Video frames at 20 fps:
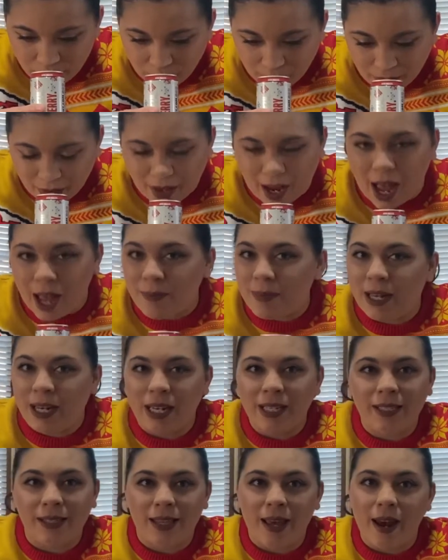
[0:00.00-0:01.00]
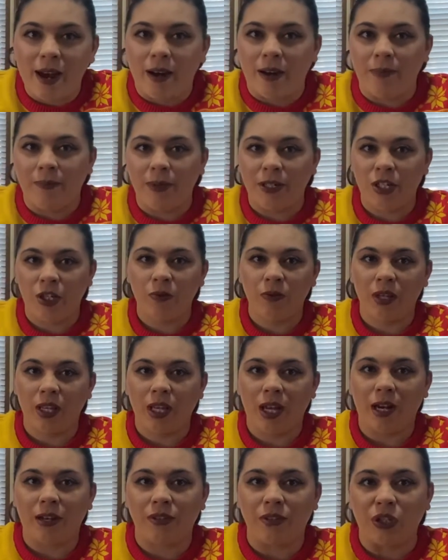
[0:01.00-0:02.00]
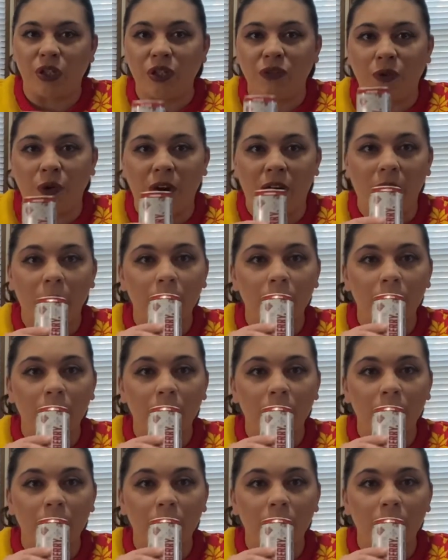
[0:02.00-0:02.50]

I mean, it's there, but you really got to search for it.